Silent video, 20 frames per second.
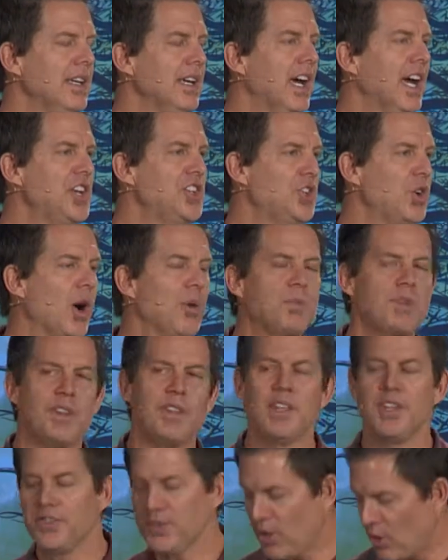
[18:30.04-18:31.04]
I show up to
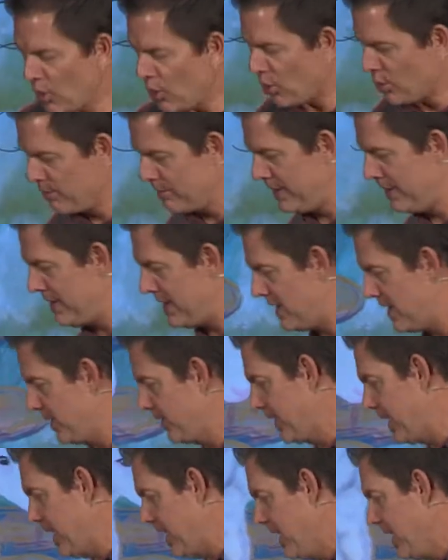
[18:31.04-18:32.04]
this home, and
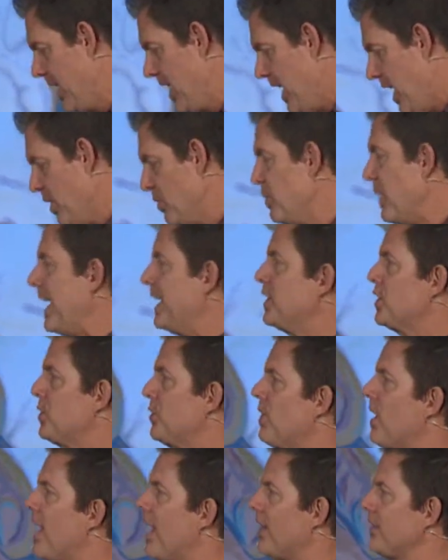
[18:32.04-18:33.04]
there's a, a Red
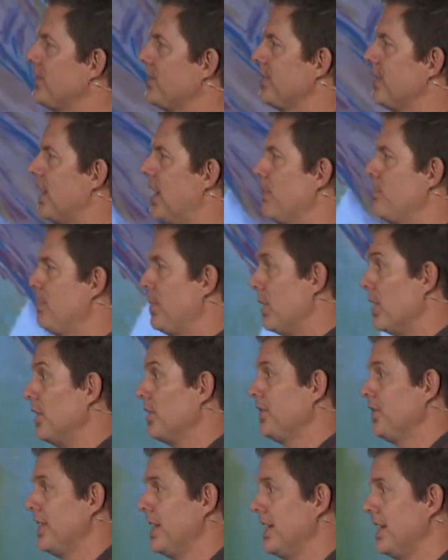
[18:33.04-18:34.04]
Cross uh,
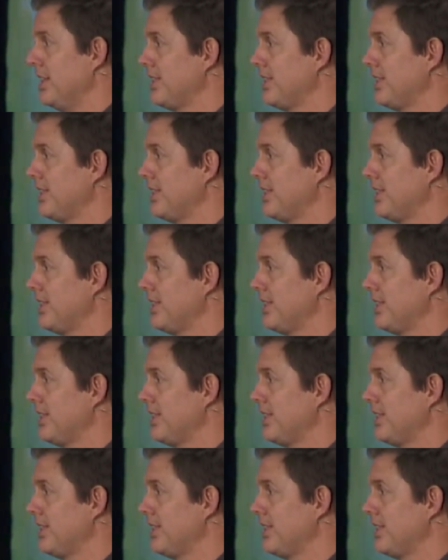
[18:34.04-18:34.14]
person.